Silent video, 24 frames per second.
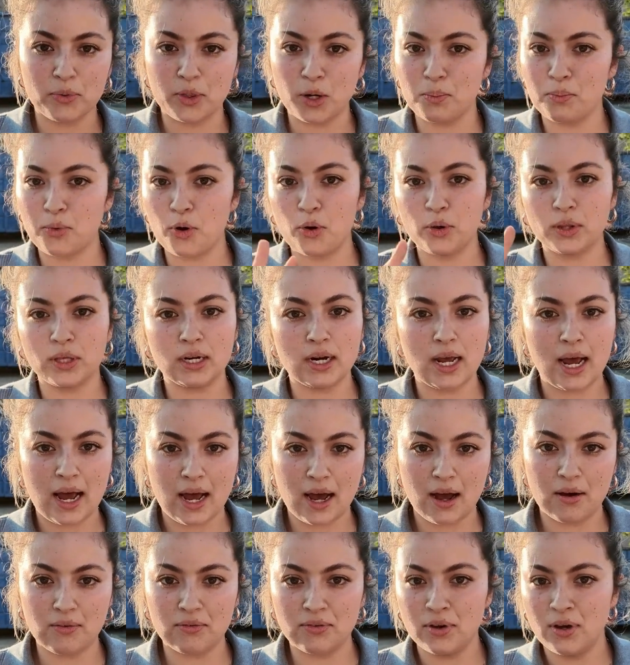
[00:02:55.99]
They're both going to
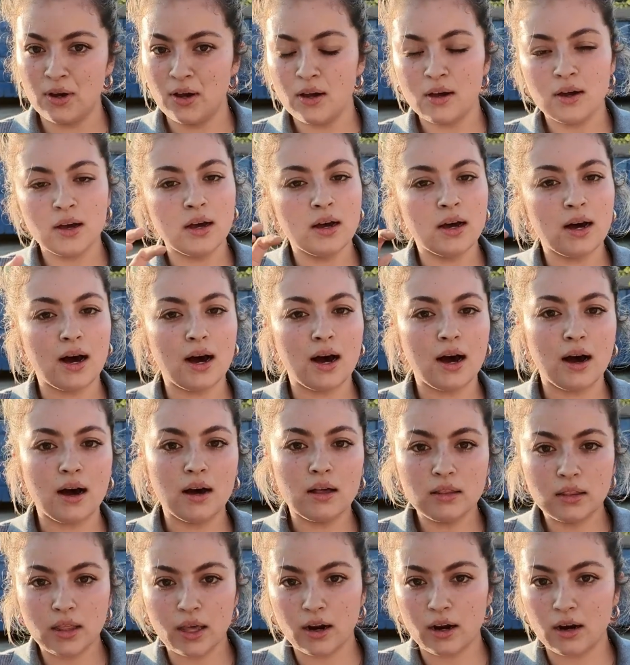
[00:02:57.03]
have
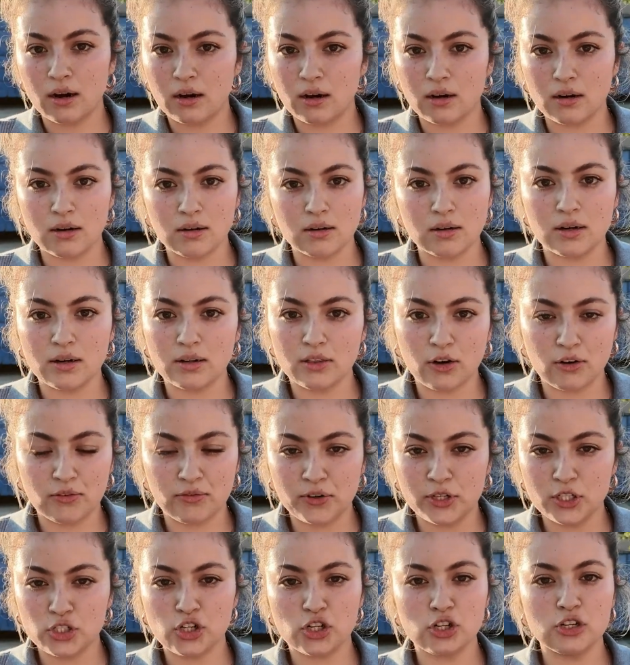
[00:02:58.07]
their
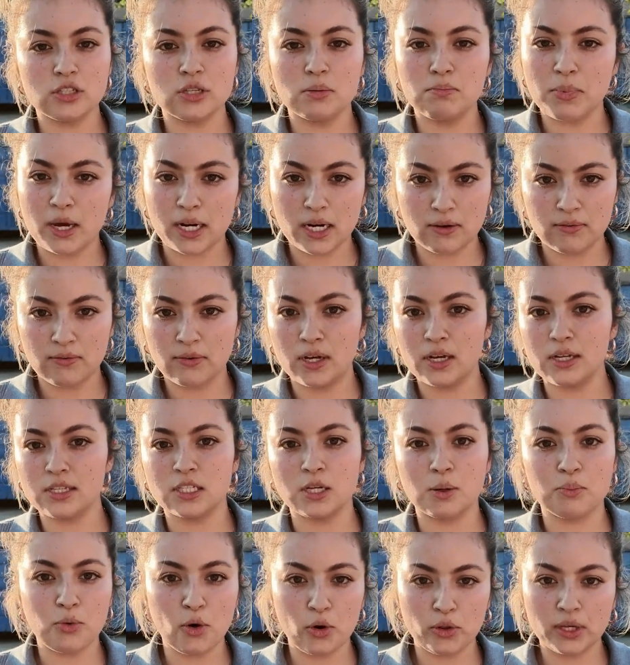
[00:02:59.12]
features and benefits.
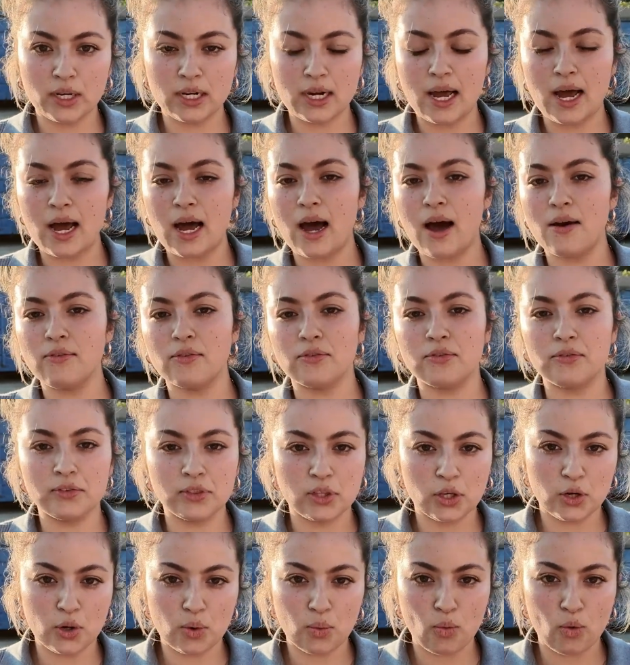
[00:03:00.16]
They're both going to have a
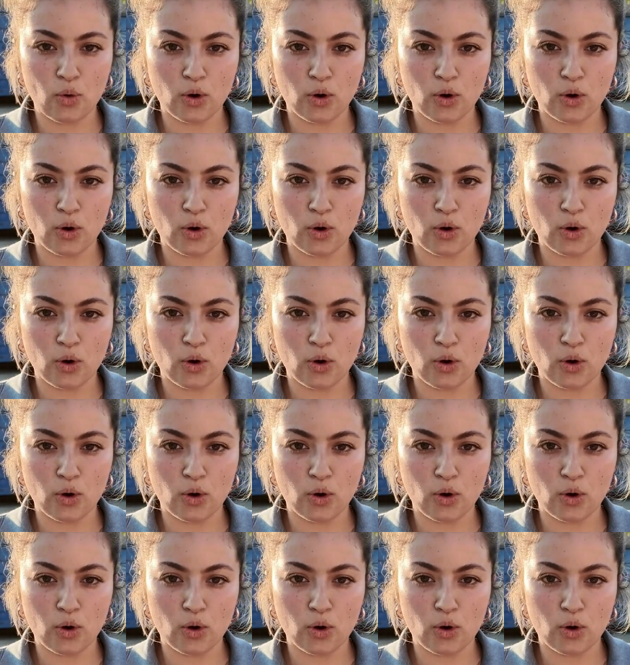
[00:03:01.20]
50-year